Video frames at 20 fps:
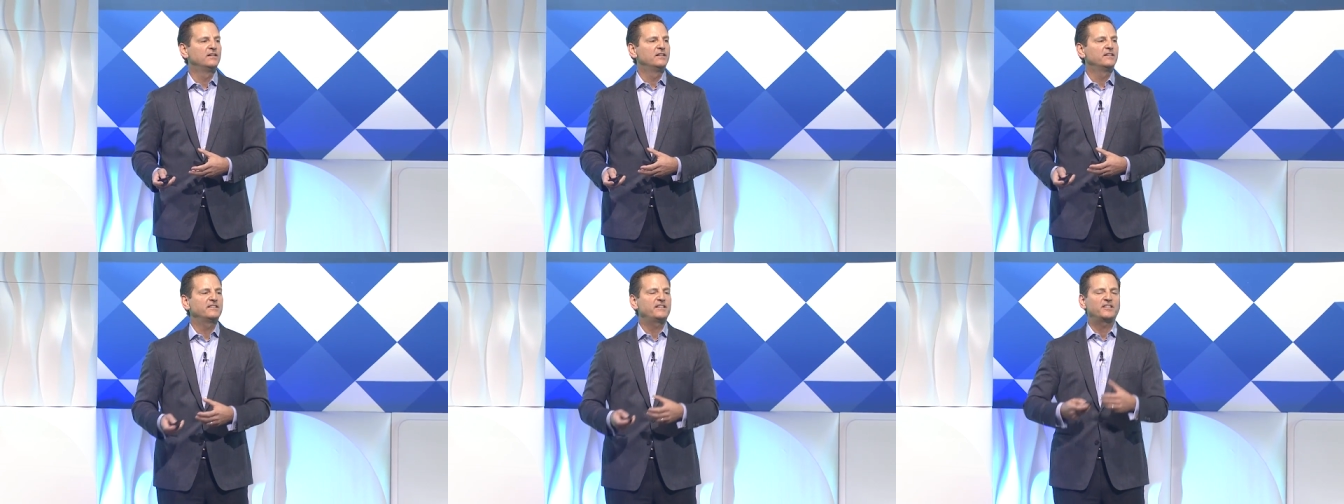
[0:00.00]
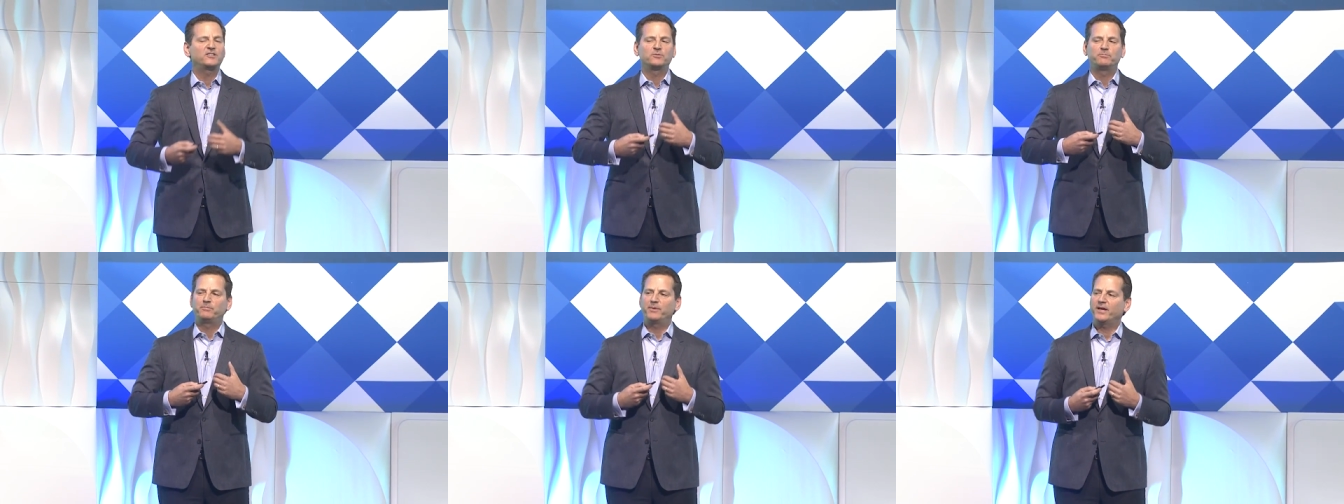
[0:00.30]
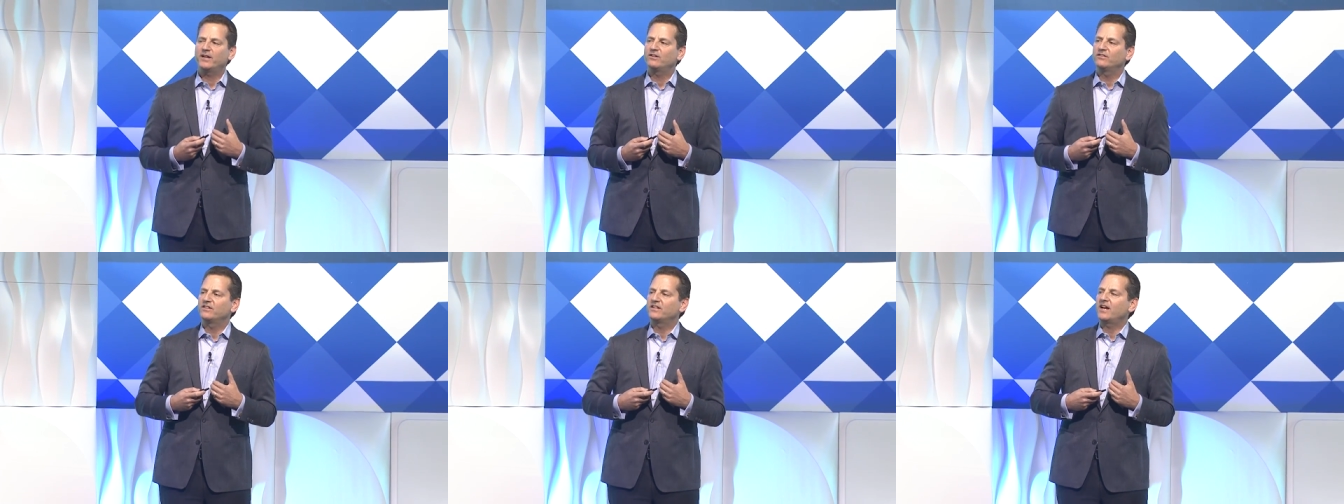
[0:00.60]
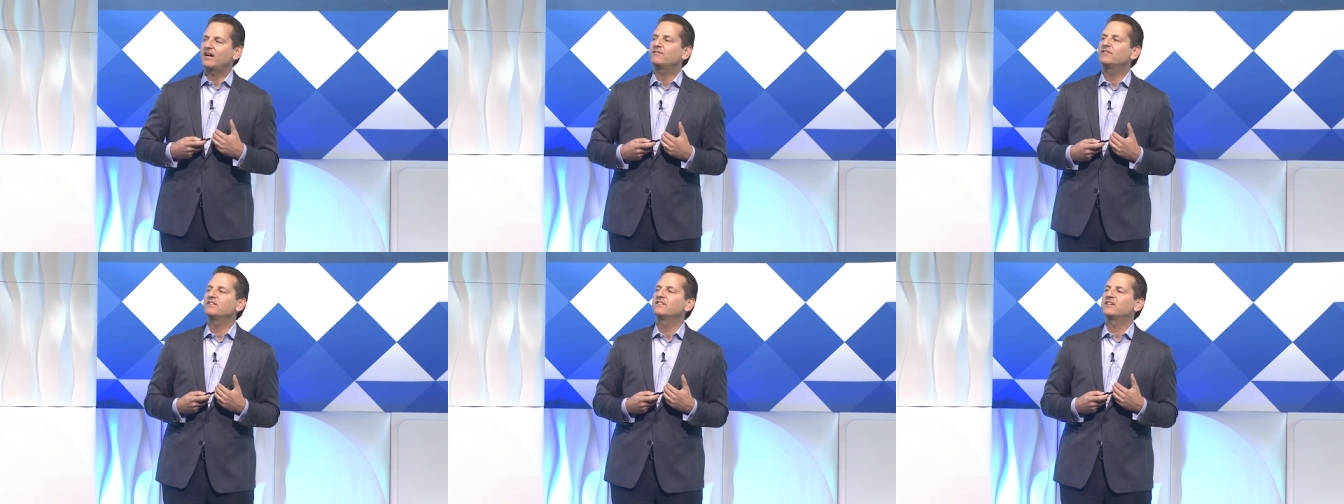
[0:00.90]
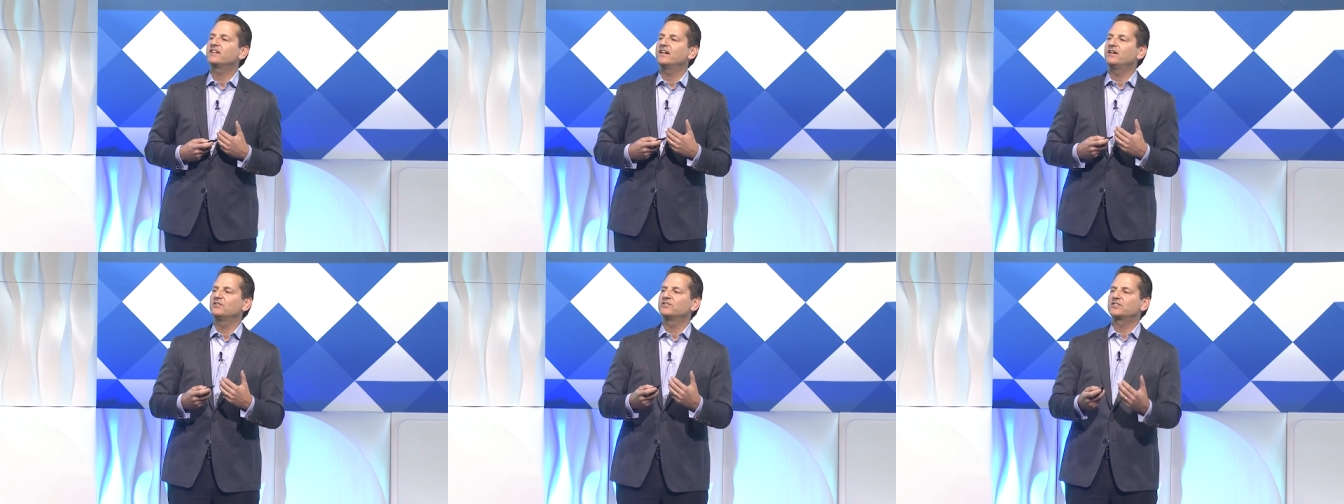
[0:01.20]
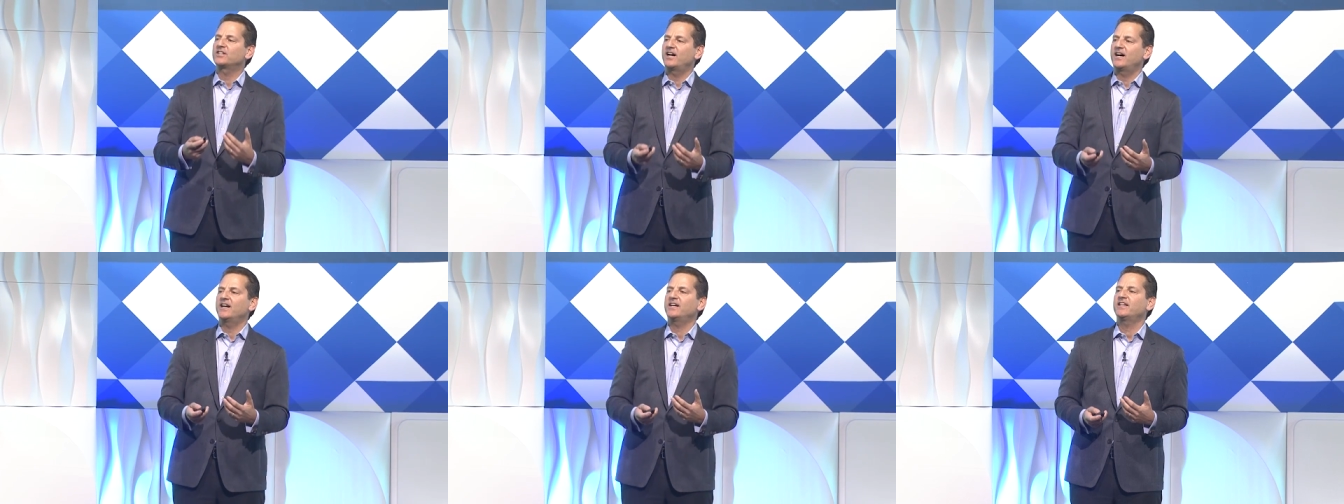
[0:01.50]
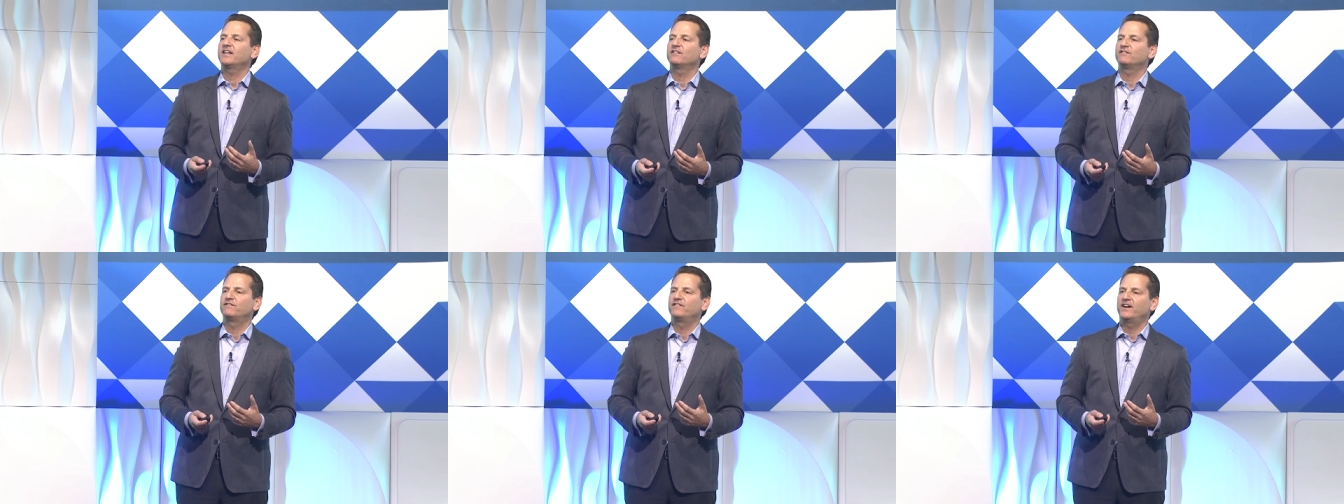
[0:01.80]
that's better than everything else I
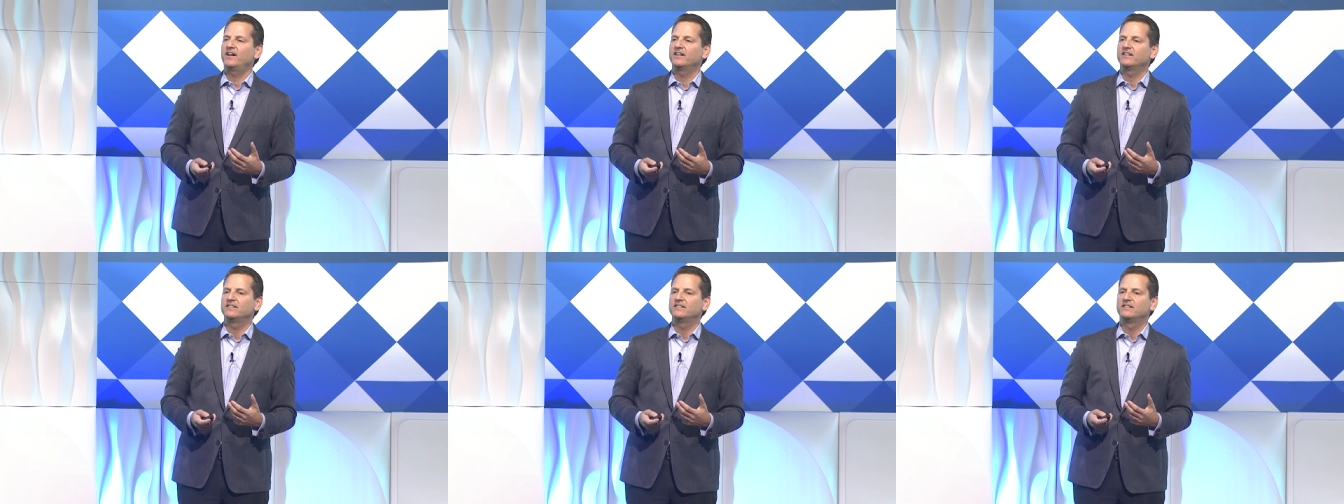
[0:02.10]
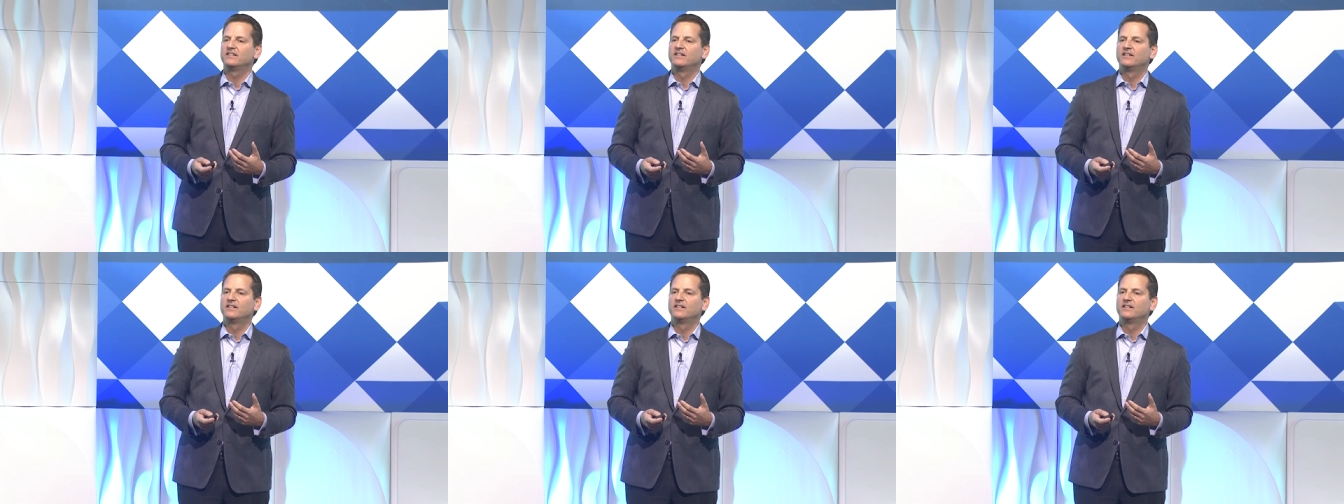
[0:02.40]
can find